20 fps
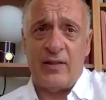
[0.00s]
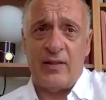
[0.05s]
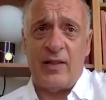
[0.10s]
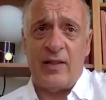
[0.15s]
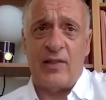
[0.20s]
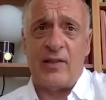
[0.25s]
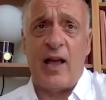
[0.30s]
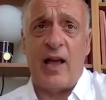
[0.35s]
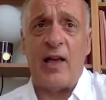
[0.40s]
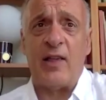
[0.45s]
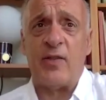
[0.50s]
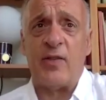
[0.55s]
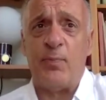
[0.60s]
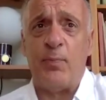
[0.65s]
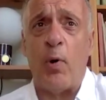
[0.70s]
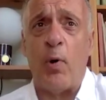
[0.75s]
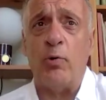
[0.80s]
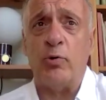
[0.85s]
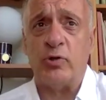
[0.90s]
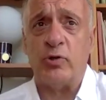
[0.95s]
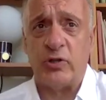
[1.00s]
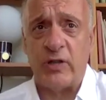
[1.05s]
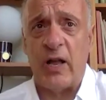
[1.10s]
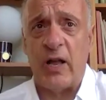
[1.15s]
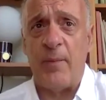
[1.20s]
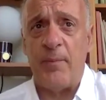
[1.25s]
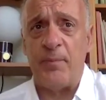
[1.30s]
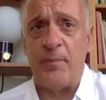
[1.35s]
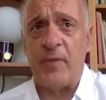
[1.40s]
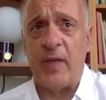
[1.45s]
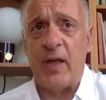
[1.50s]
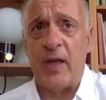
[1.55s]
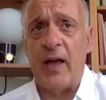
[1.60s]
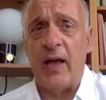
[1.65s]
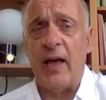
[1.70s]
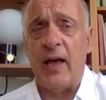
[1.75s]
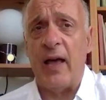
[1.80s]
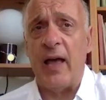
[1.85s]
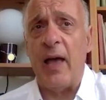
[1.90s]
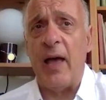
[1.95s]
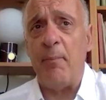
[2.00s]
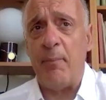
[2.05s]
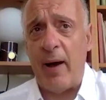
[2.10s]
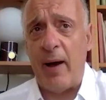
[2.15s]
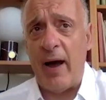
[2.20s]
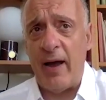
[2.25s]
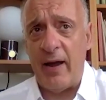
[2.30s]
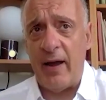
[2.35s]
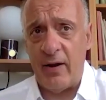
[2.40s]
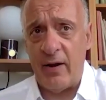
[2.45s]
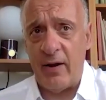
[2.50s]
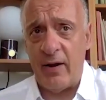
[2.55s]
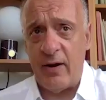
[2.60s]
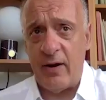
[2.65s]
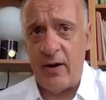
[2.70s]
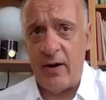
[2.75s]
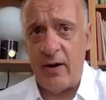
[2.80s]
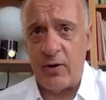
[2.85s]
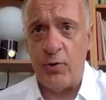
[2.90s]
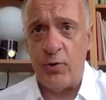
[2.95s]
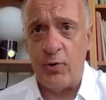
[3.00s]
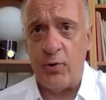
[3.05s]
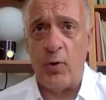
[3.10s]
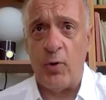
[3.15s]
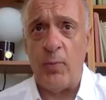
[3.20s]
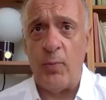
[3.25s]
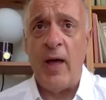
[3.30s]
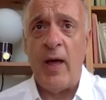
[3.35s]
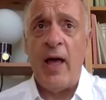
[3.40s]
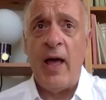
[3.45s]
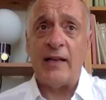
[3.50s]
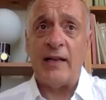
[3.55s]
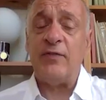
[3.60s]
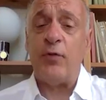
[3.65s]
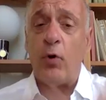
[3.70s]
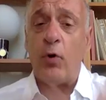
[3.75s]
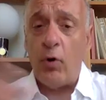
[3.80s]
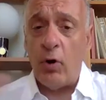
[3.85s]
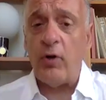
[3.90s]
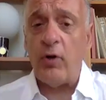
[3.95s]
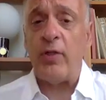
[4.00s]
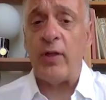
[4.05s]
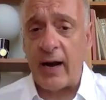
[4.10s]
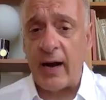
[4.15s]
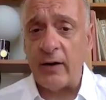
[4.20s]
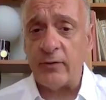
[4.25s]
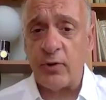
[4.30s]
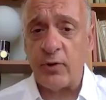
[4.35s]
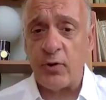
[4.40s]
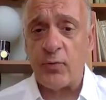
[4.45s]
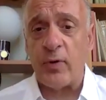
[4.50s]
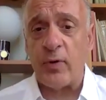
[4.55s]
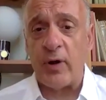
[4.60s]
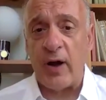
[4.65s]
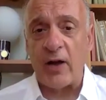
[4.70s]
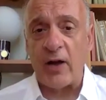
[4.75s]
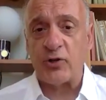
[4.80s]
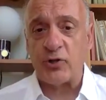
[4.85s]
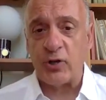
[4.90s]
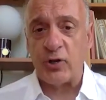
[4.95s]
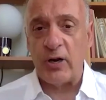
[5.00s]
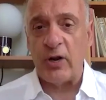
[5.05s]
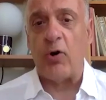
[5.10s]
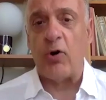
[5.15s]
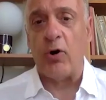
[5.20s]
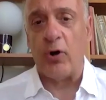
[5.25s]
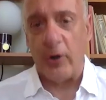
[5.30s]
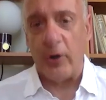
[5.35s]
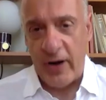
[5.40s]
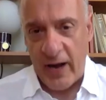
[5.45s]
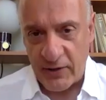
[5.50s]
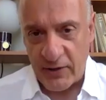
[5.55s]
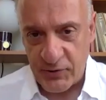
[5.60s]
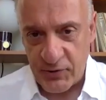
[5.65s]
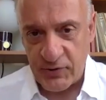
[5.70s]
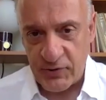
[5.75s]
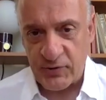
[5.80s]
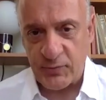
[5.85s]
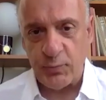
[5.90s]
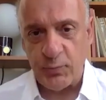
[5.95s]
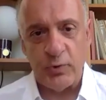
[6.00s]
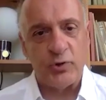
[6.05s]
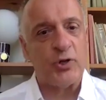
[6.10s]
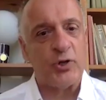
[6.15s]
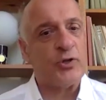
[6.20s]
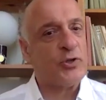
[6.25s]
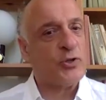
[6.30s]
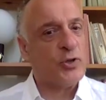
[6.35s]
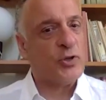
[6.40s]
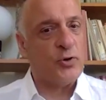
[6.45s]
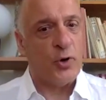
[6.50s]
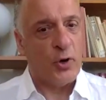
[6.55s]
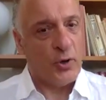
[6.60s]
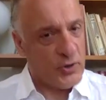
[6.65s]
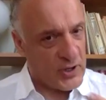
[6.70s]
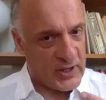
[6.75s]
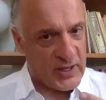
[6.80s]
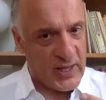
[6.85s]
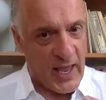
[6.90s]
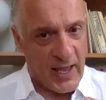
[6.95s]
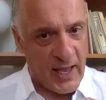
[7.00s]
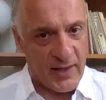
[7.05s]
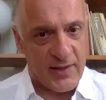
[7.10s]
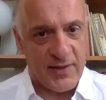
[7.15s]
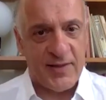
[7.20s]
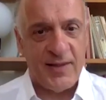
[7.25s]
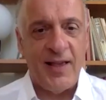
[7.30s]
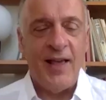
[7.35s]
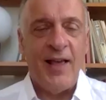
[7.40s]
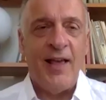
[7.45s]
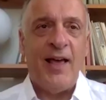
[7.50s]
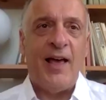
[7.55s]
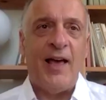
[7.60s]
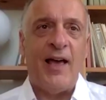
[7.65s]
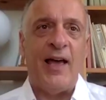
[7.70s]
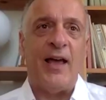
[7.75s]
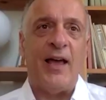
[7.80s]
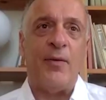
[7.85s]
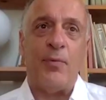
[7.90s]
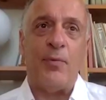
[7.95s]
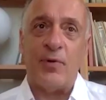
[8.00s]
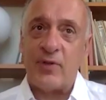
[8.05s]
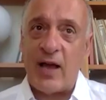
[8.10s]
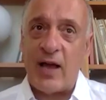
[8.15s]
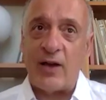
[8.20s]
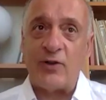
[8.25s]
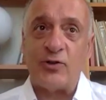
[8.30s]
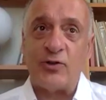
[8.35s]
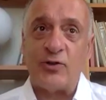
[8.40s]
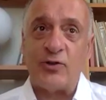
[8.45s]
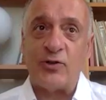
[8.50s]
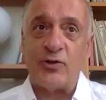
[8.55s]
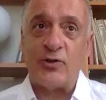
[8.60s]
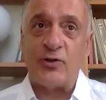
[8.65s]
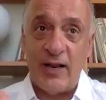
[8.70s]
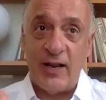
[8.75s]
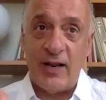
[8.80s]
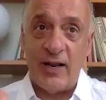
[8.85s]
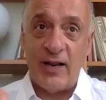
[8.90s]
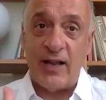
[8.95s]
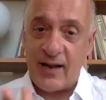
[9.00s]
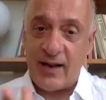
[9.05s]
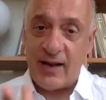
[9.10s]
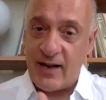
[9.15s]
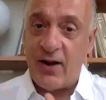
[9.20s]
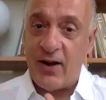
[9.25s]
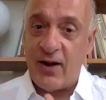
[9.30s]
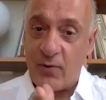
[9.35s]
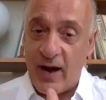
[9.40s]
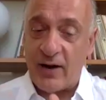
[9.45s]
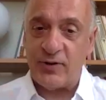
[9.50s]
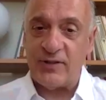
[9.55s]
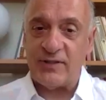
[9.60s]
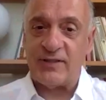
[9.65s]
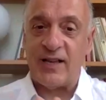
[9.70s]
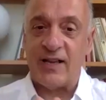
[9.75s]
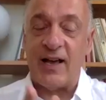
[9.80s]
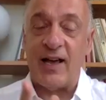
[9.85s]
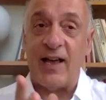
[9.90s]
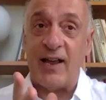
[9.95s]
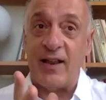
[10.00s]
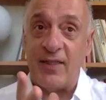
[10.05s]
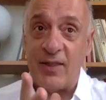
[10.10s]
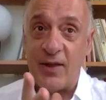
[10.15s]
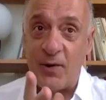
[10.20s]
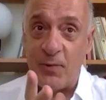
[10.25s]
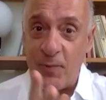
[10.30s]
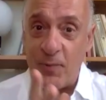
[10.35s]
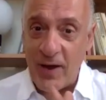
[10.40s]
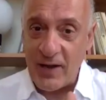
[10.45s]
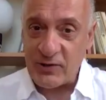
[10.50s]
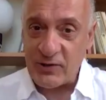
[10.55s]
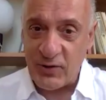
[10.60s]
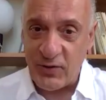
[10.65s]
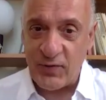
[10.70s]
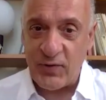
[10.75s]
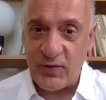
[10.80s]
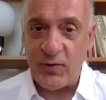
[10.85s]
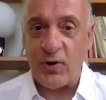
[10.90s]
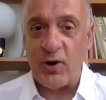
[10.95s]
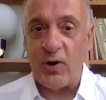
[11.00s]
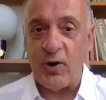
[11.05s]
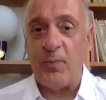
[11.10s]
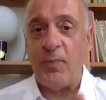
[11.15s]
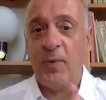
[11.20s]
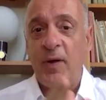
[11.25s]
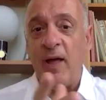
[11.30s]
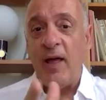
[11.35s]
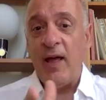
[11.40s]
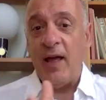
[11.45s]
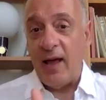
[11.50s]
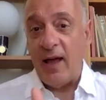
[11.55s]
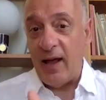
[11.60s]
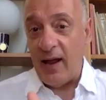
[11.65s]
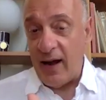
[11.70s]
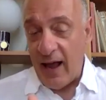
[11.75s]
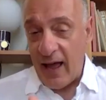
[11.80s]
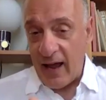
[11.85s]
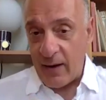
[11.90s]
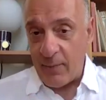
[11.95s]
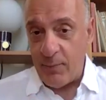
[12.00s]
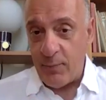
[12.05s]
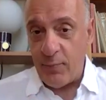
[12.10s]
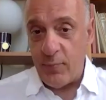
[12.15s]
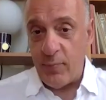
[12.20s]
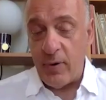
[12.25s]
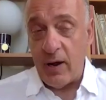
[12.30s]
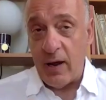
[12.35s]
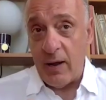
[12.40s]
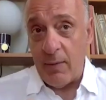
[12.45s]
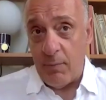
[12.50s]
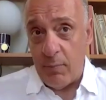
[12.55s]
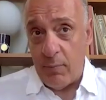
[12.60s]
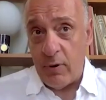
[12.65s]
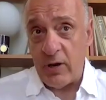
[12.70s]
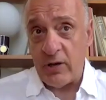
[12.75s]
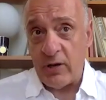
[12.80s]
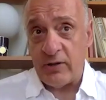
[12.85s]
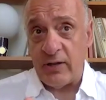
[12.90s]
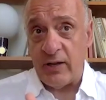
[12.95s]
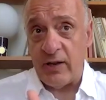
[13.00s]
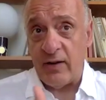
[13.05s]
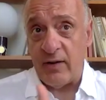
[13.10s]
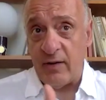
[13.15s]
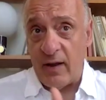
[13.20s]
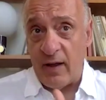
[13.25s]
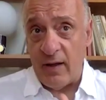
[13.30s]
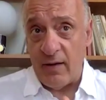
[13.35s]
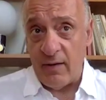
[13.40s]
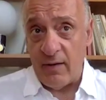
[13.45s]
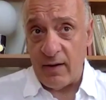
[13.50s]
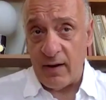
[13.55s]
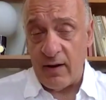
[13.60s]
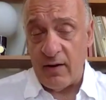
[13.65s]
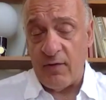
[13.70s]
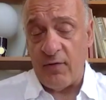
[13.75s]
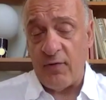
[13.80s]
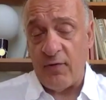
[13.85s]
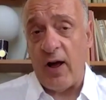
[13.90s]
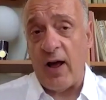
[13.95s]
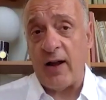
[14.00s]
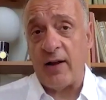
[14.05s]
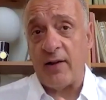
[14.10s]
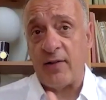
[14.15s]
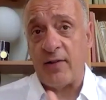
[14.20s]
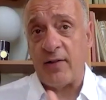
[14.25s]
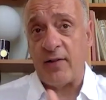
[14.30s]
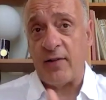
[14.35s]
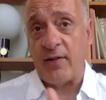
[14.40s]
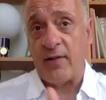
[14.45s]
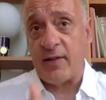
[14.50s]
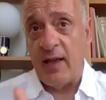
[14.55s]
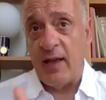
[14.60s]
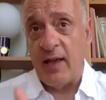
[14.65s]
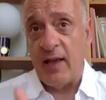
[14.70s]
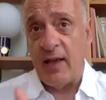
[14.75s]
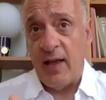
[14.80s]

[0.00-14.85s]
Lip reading: discuss post-empire Europe as if all the countries were actually colonizers, which is not the case. It was actually, countries in the west of Europe, like Britain, France,